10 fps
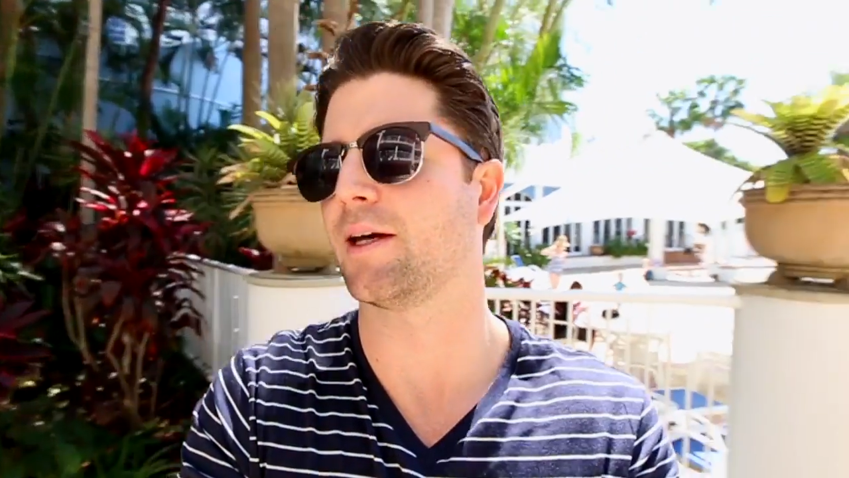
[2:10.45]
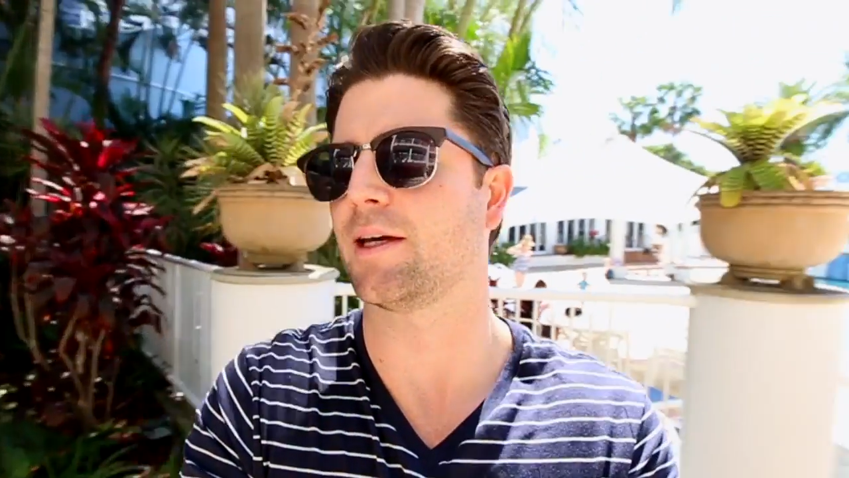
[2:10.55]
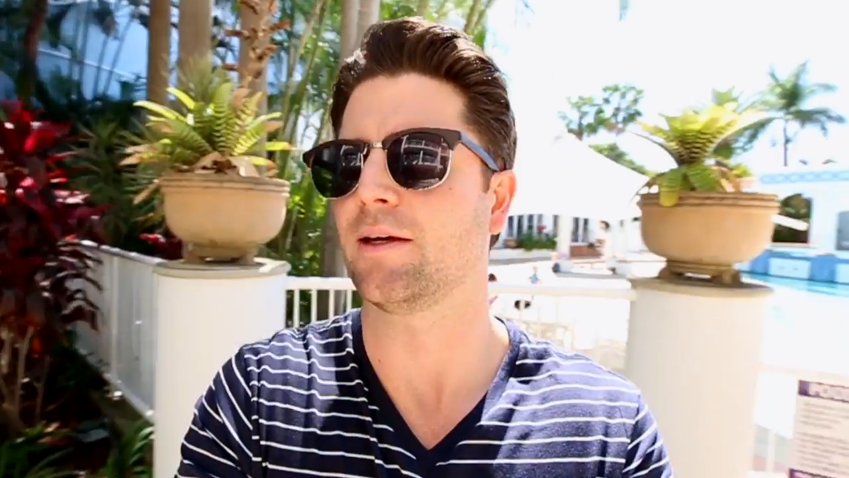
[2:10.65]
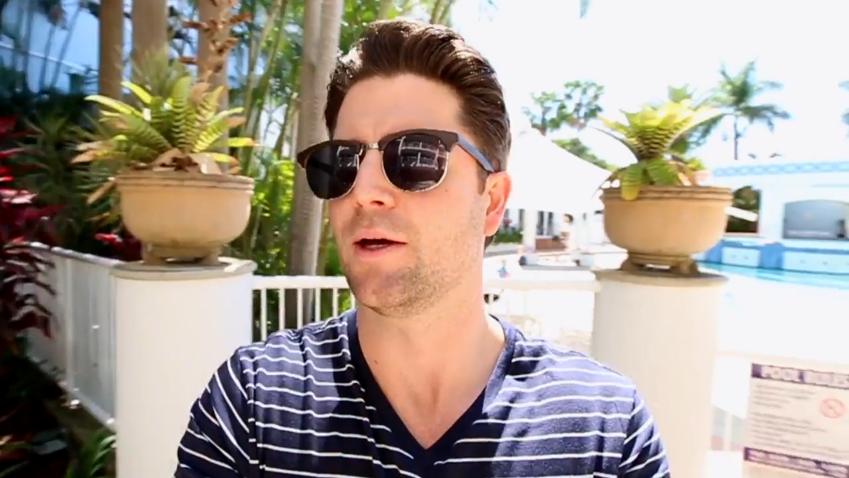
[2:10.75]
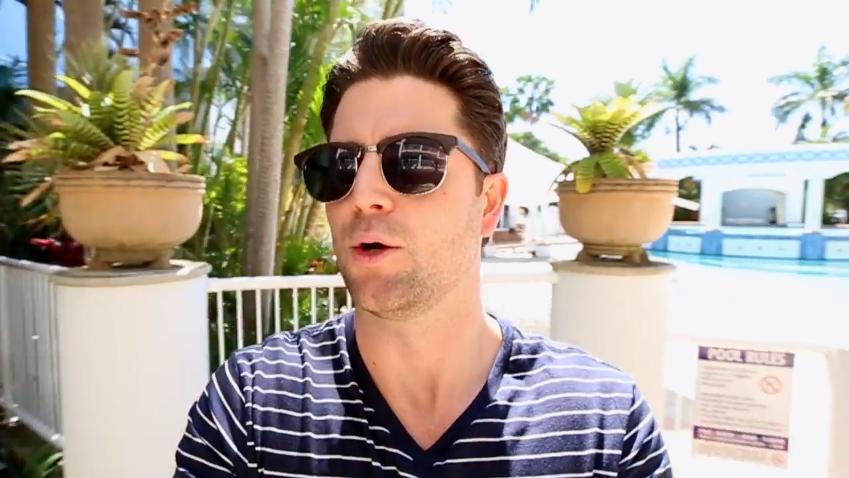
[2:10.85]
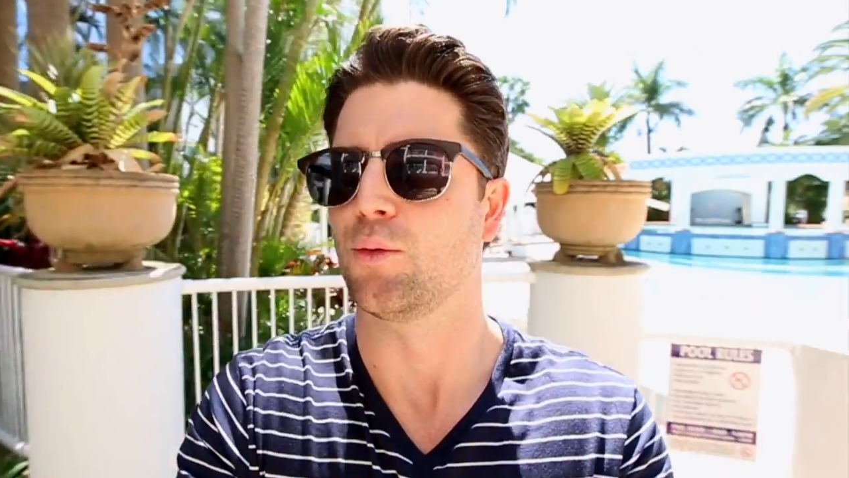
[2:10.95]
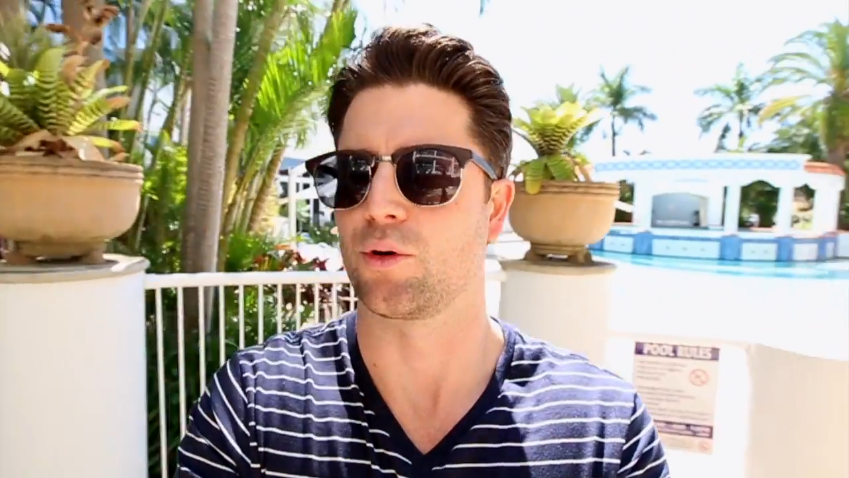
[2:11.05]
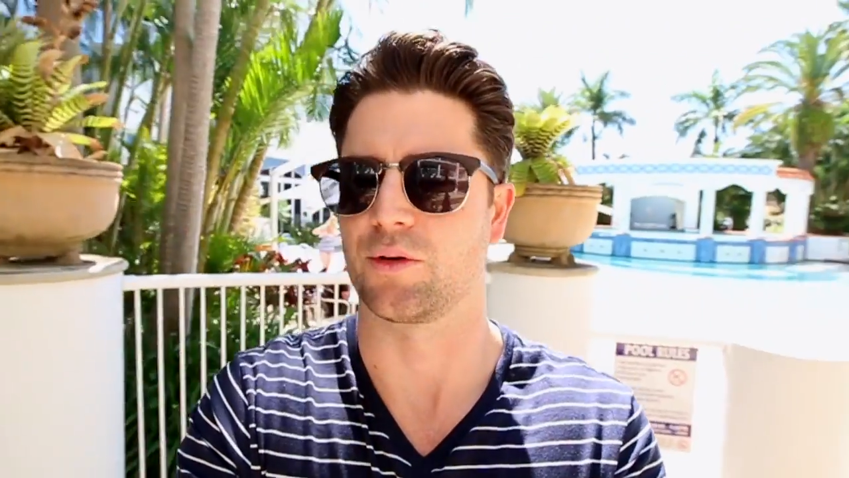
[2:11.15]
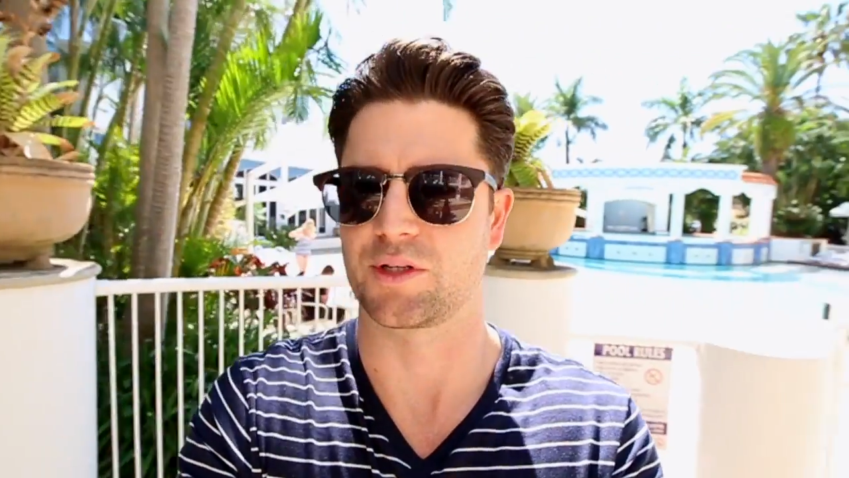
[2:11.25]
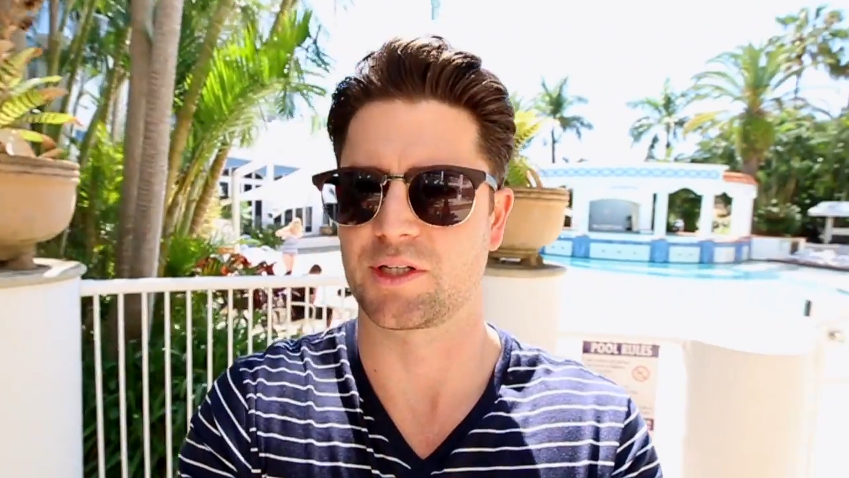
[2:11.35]
they
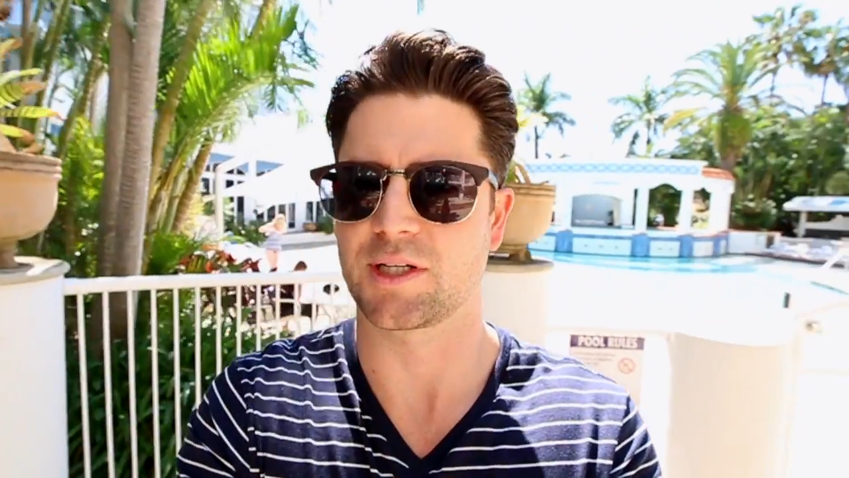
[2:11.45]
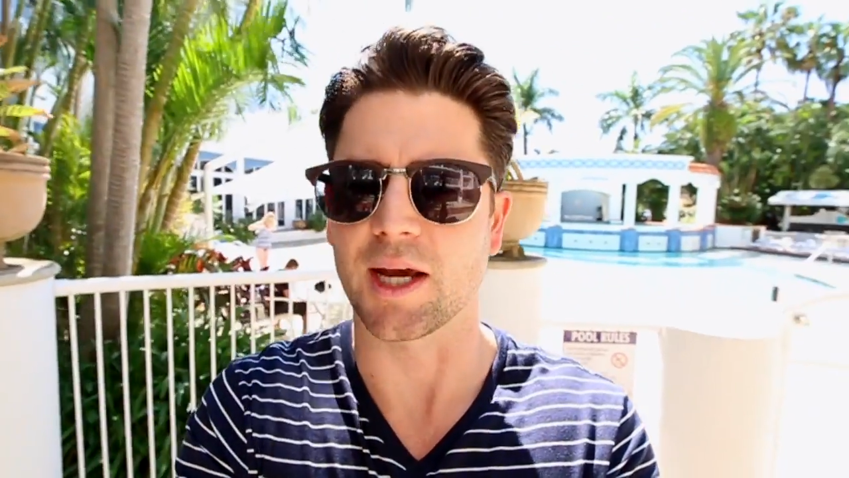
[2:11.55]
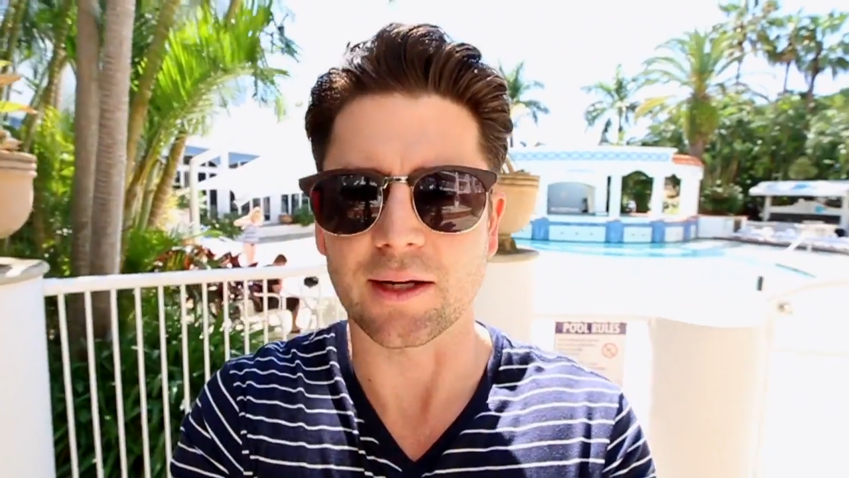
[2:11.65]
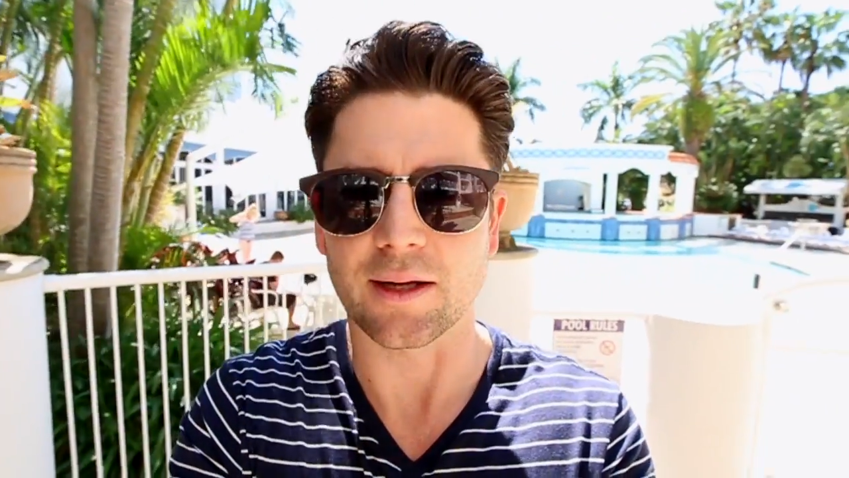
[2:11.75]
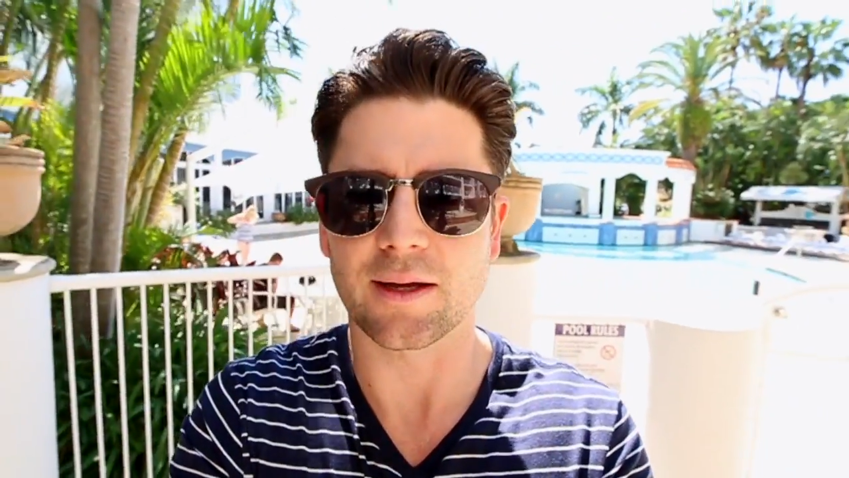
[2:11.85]
were on set